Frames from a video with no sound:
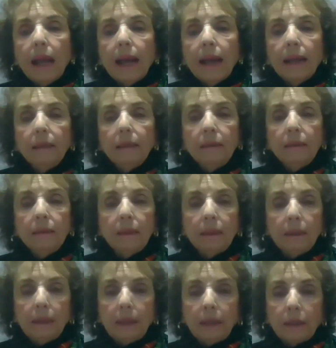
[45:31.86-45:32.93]
And,
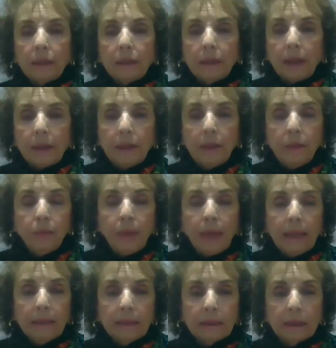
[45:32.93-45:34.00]
and he
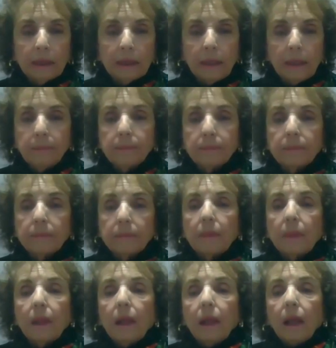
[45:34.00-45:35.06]
raised him.
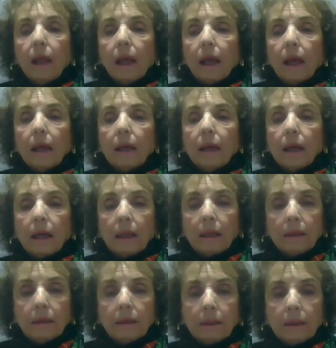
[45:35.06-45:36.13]

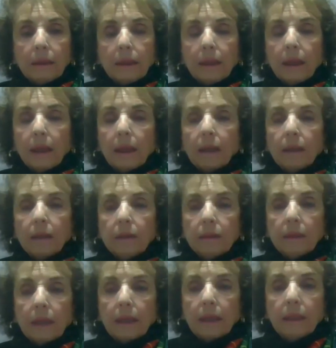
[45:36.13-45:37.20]
Uh, uh
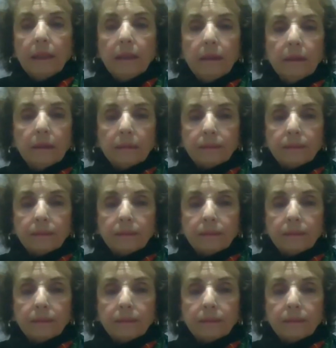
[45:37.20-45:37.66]
he,